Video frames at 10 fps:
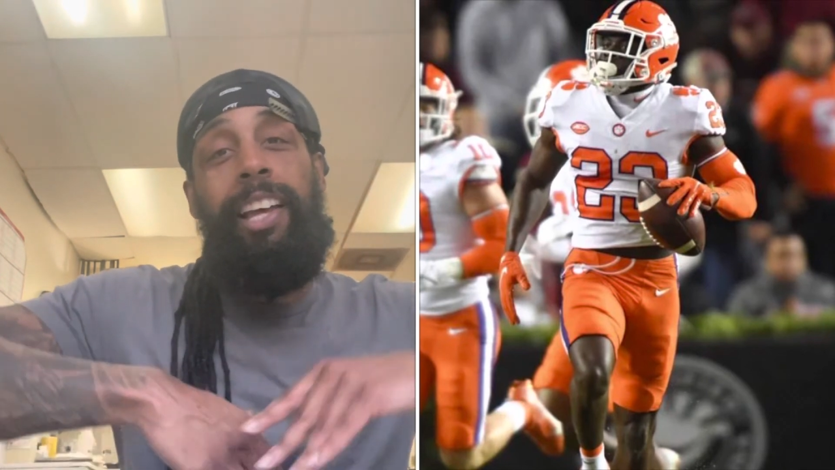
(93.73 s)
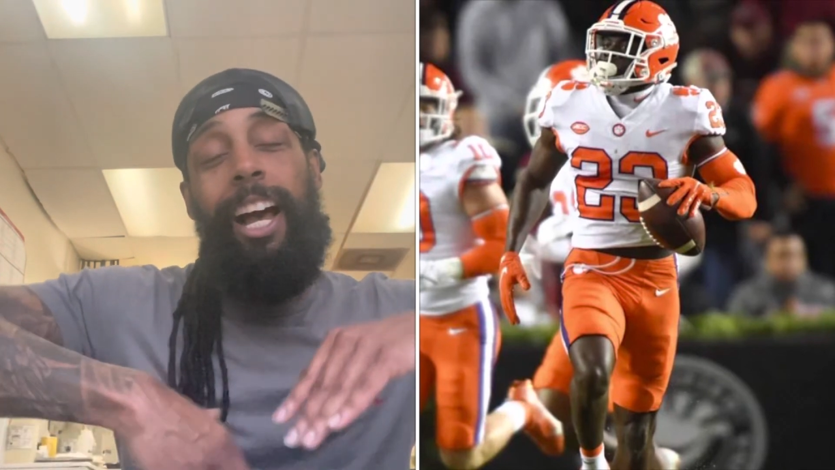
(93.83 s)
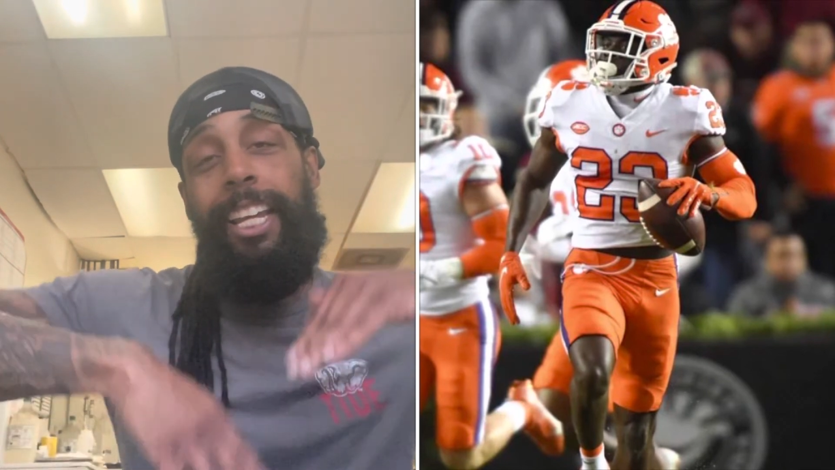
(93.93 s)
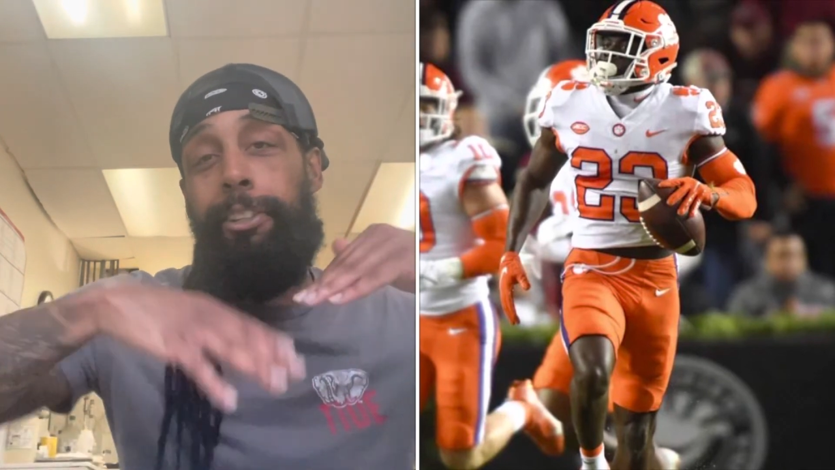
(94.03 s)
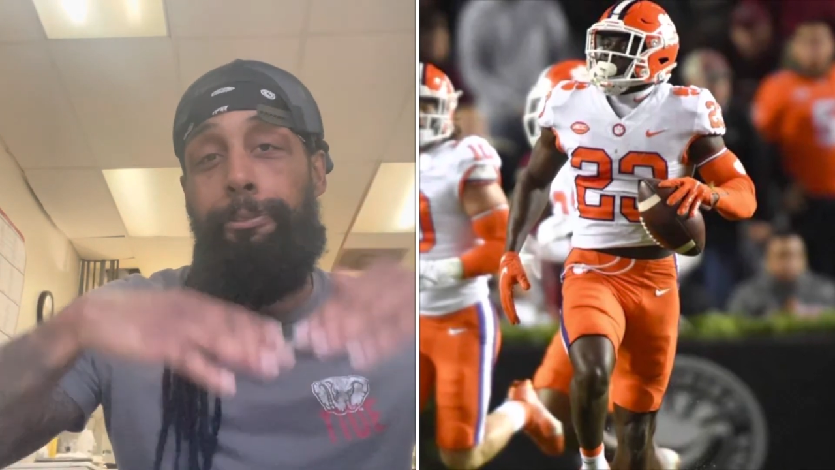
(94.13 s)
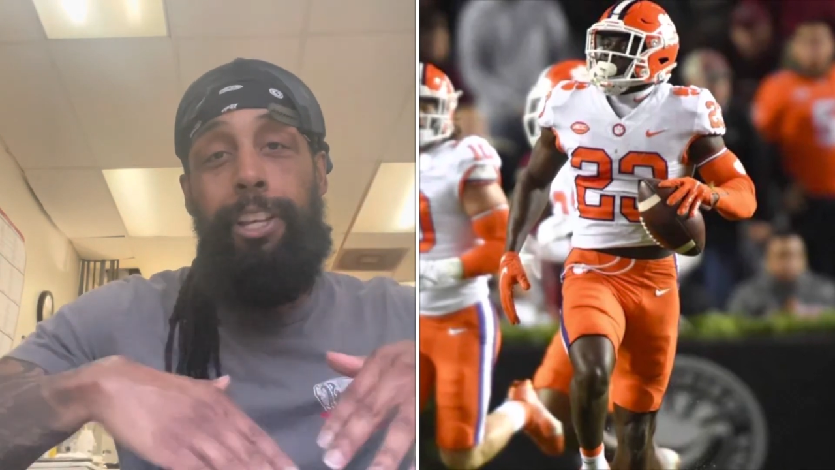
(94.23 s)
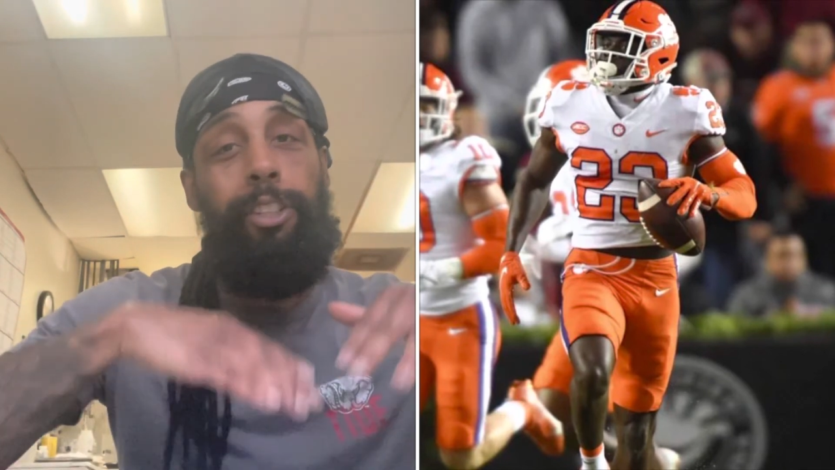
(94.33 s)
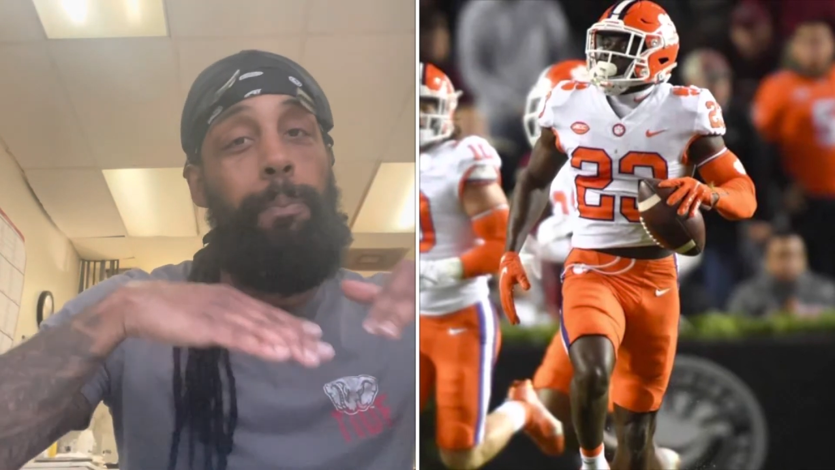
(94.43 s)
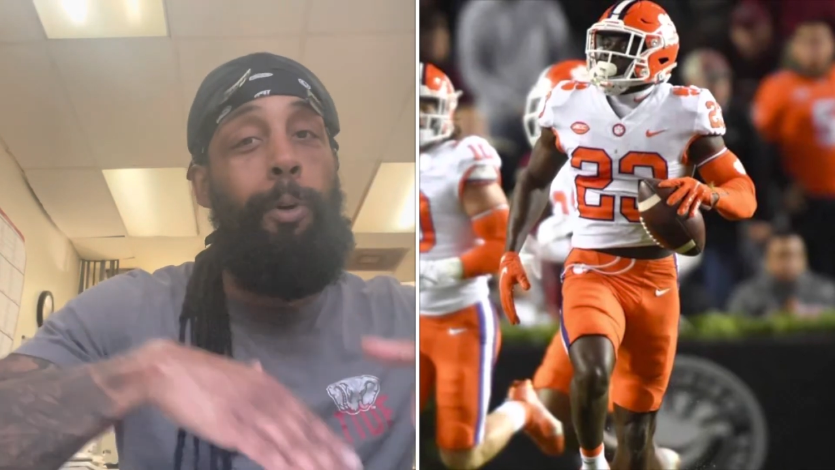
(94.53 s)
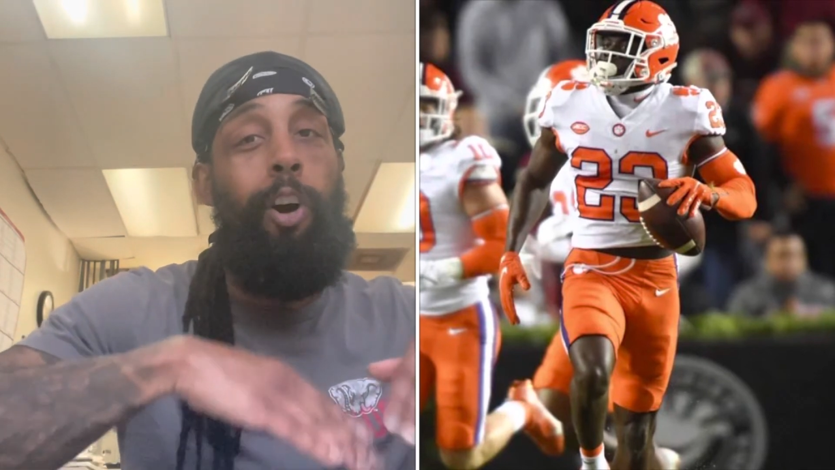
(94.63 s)
how he
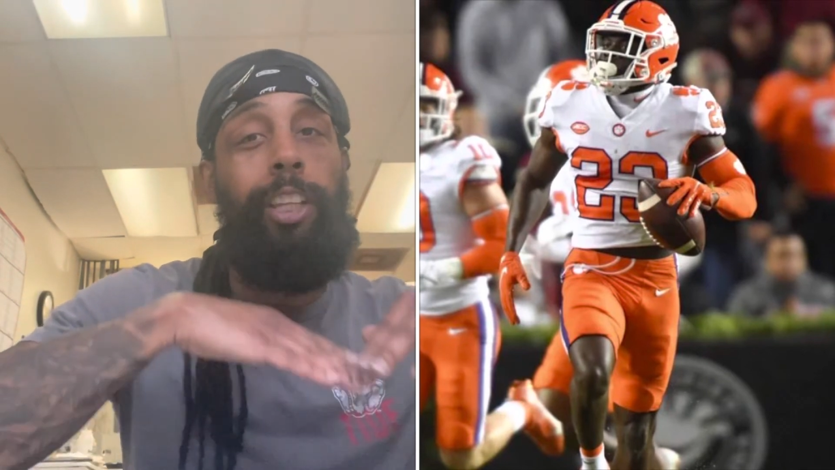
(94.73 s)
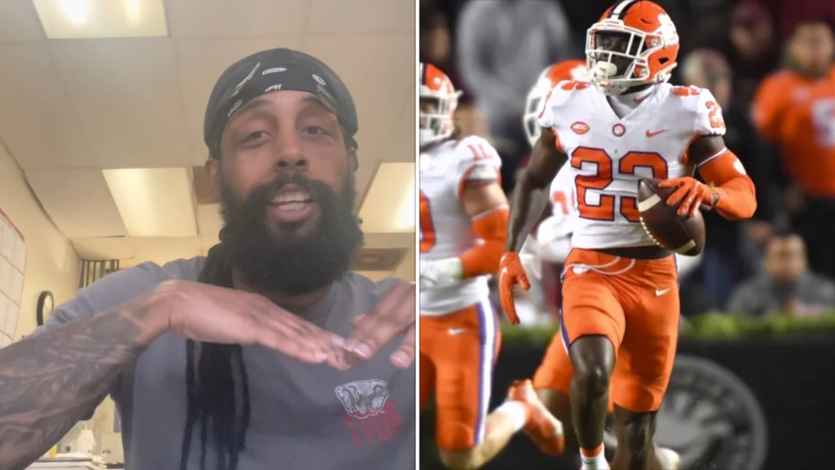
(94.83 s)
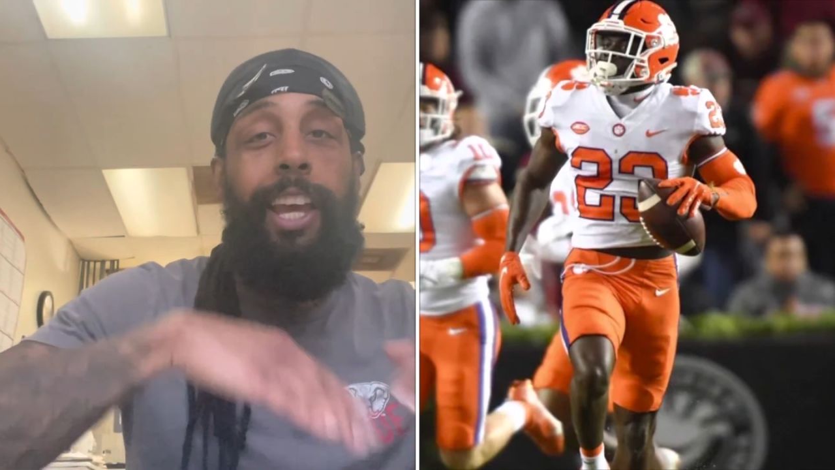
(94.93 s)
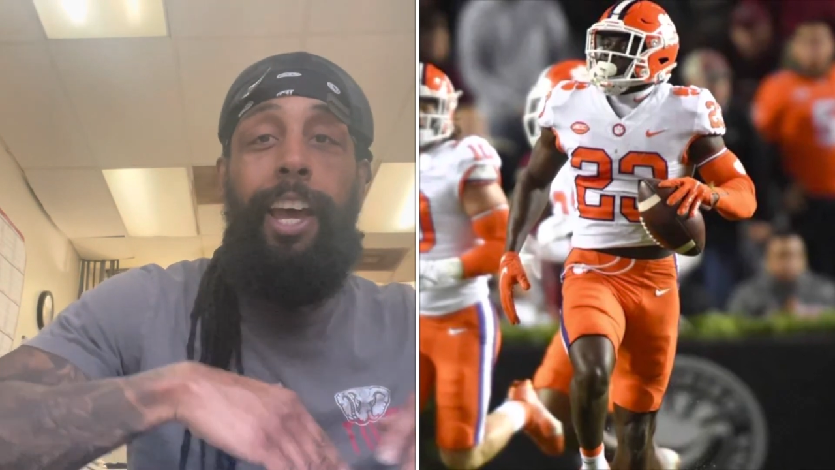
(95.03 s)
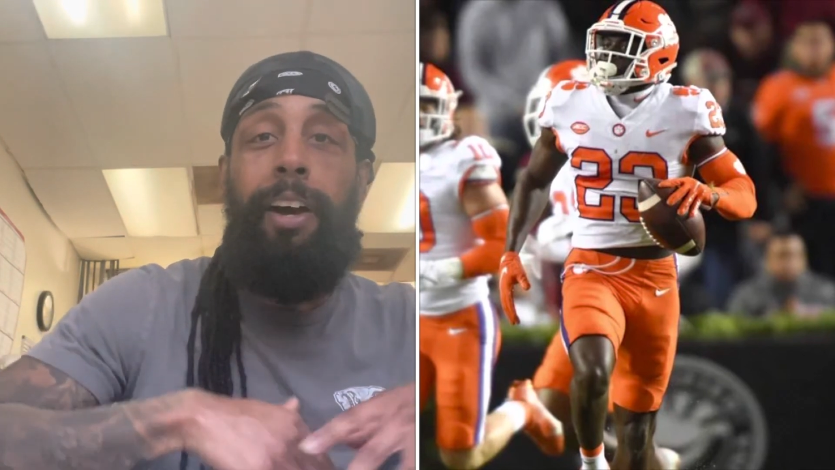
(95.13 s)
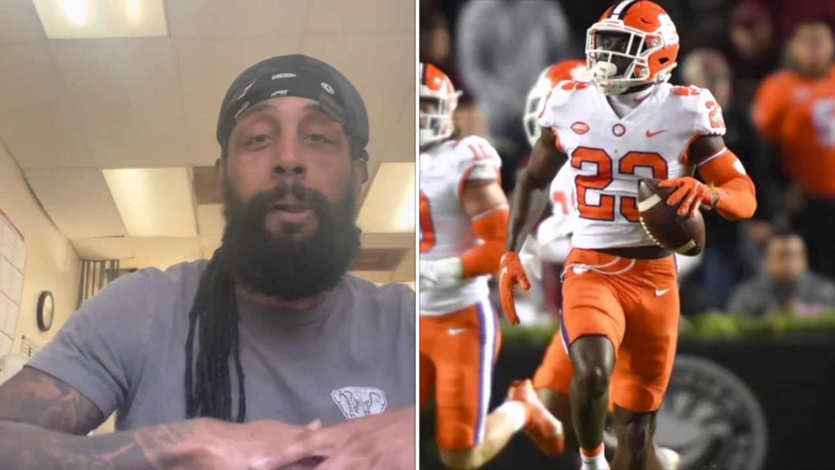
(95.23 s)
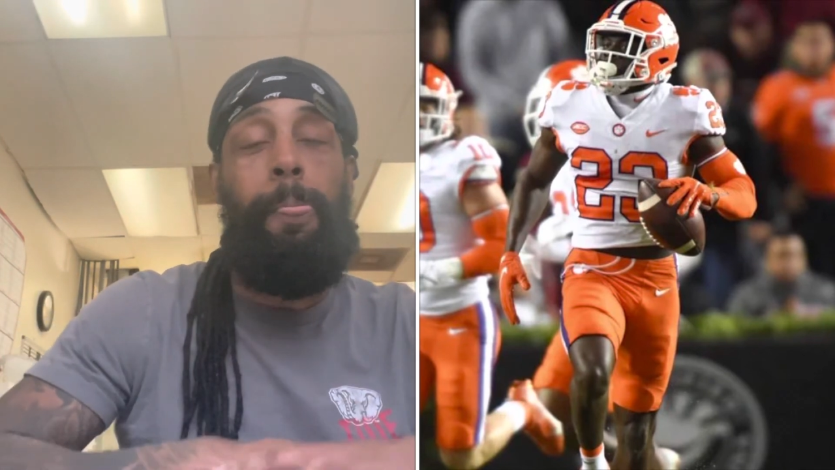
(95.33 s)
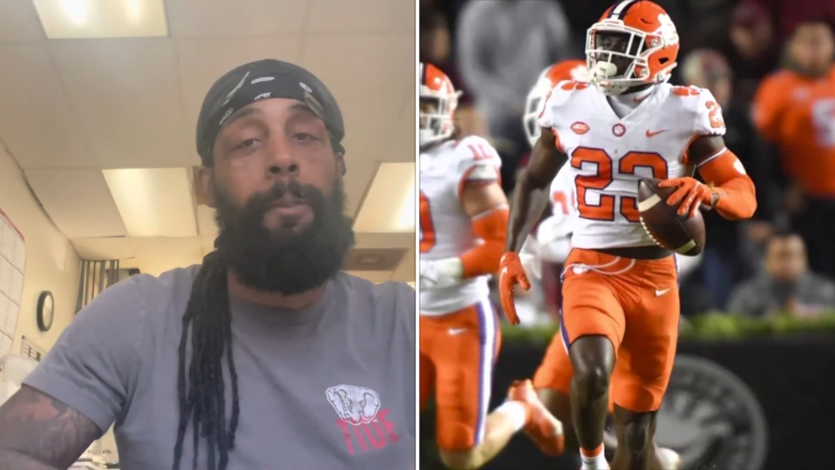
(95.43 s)
defends the ball in the air.